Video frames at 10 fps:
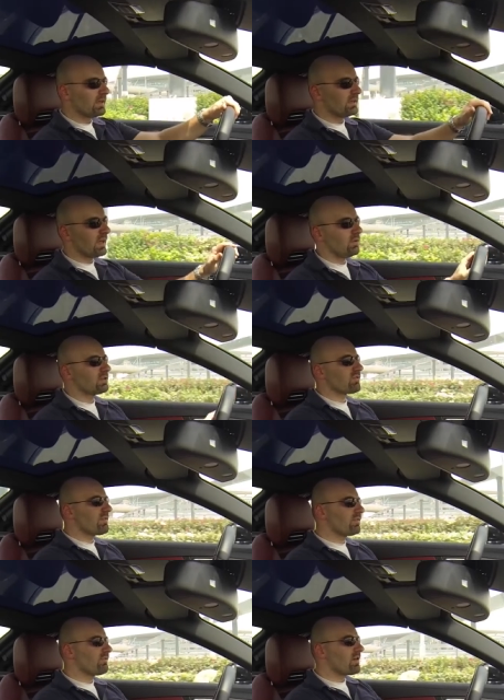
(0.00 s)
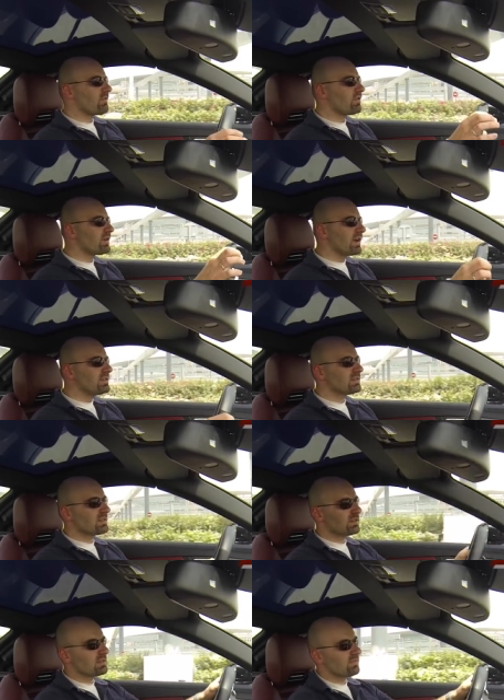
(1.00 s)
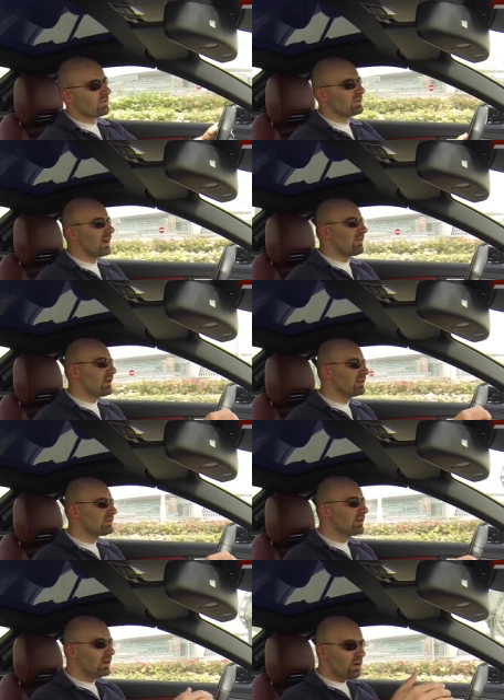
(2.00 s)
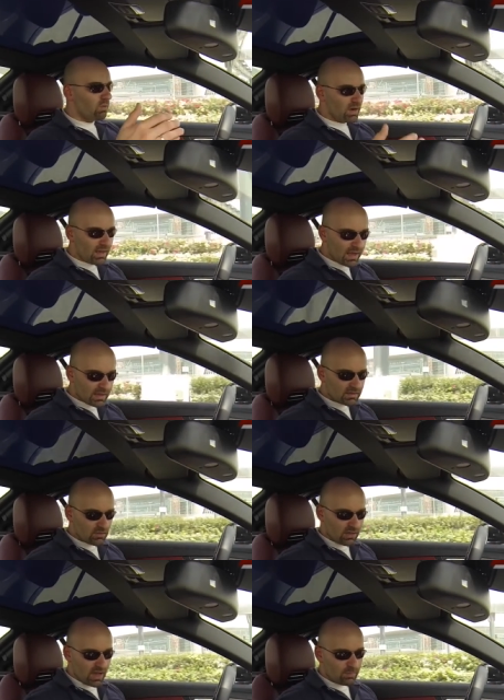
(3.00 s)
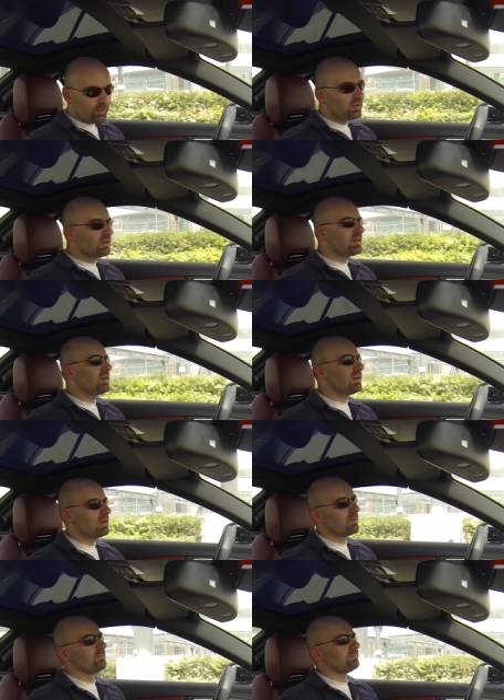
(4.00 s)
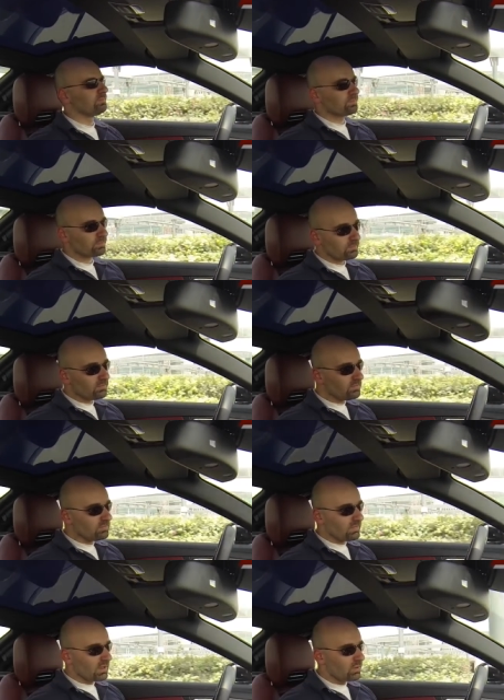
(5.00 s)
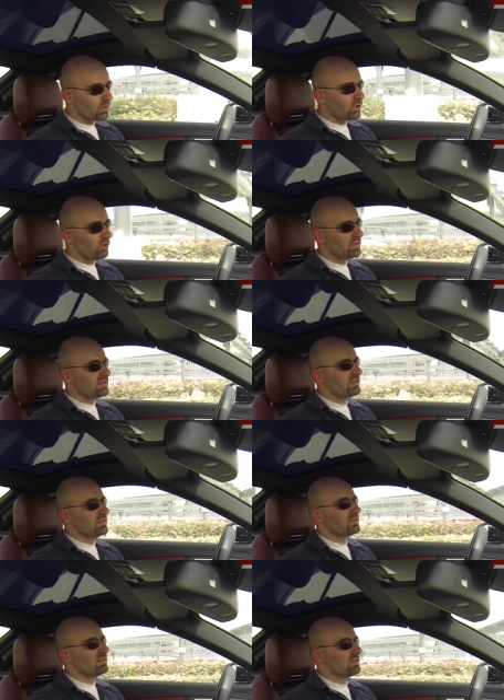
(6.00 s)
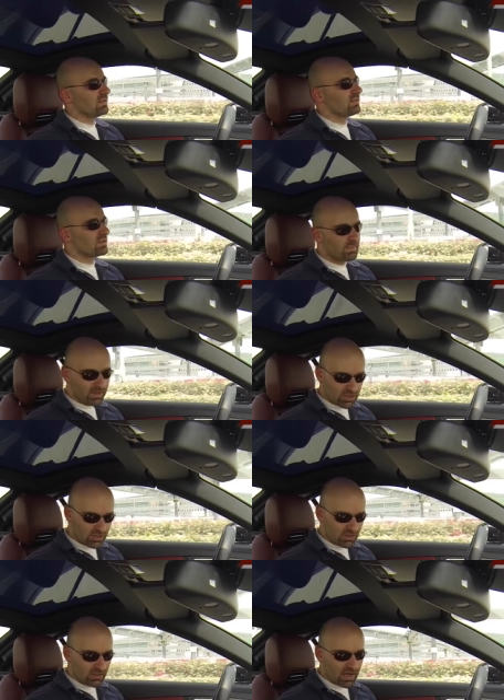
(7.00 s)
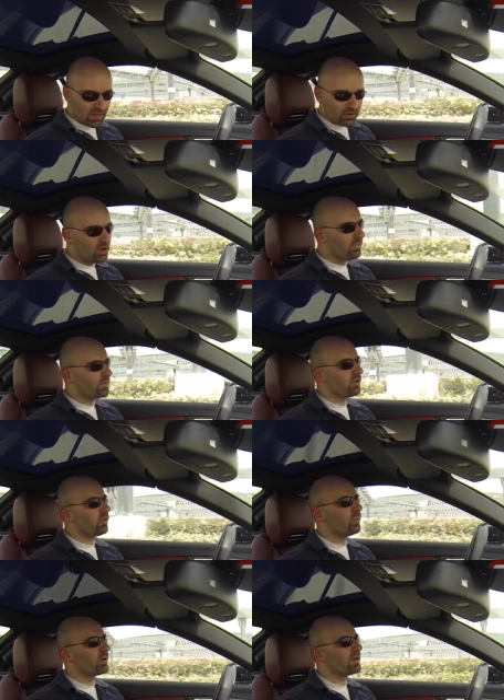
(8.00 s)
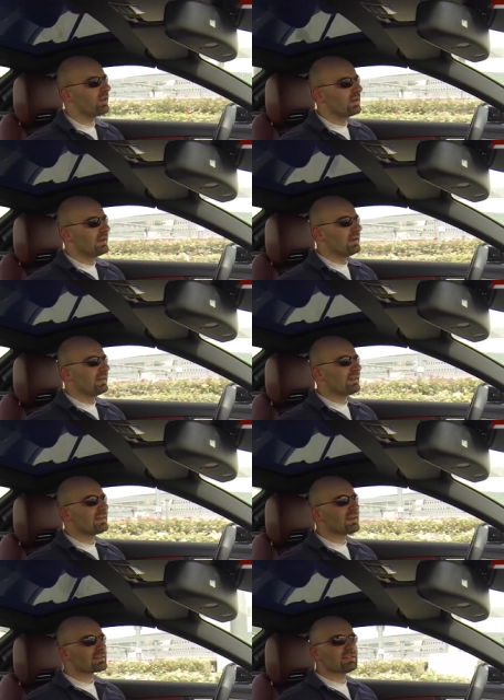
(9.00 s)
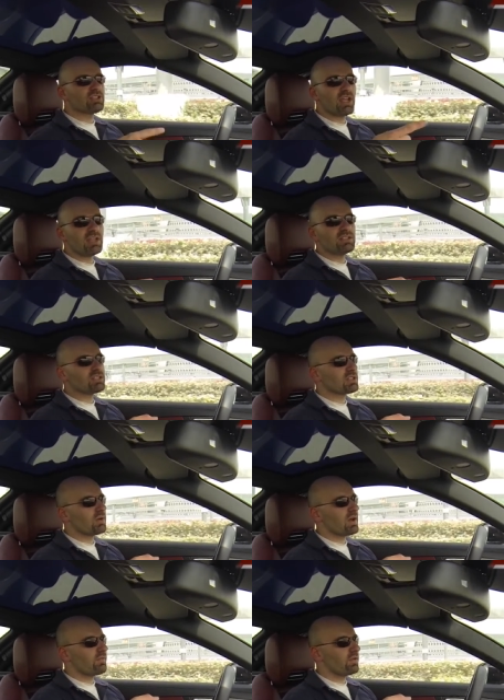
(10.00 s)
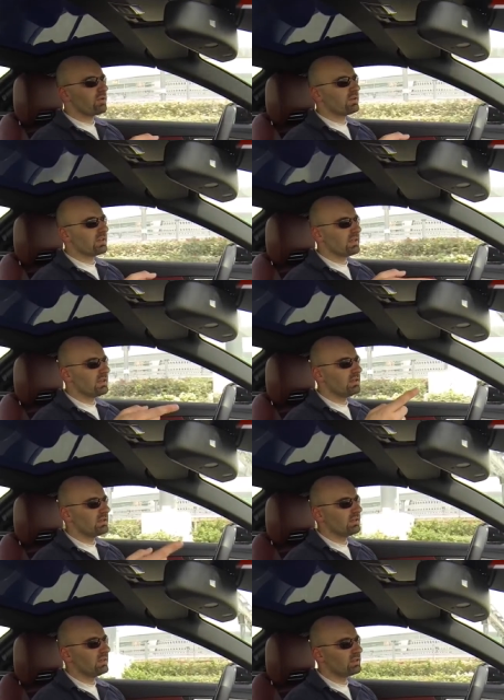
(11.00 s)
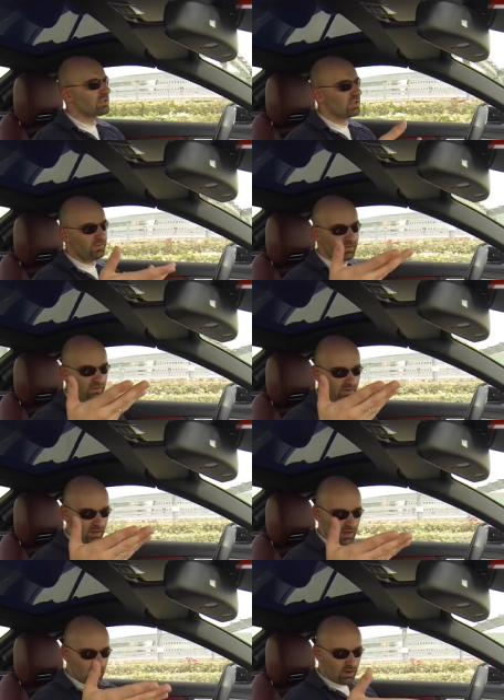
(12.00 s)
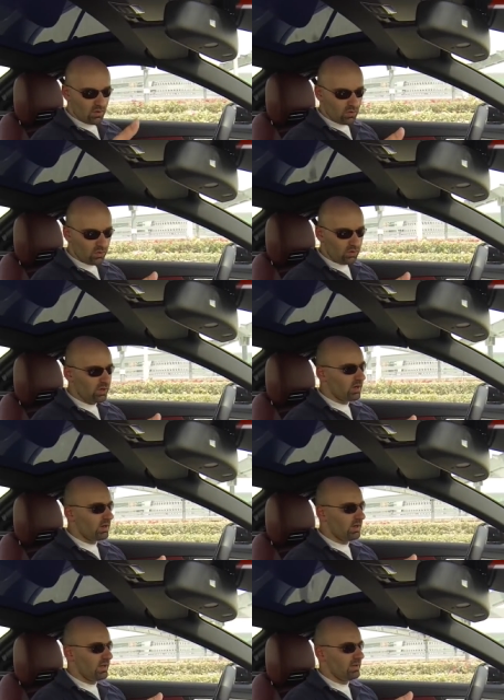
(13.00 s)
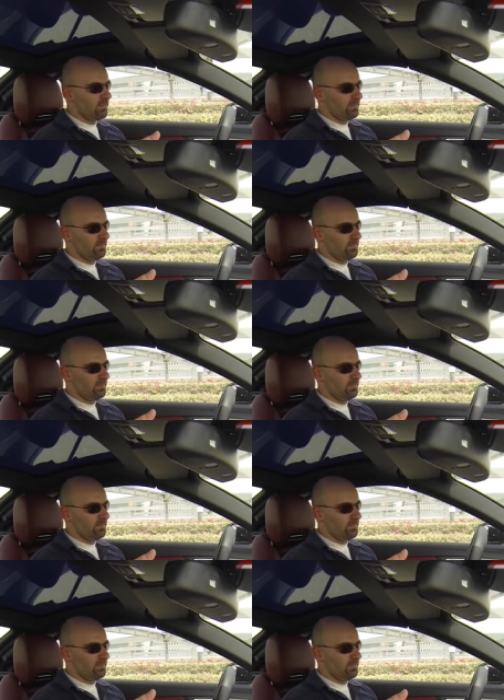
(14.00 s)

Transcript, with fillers: Now, it drives very, very nice, it's very direct. What I like is you can put the um, what do you call this the uh, suspension in either comfort or sport that doesn't change however the gear shifts or um,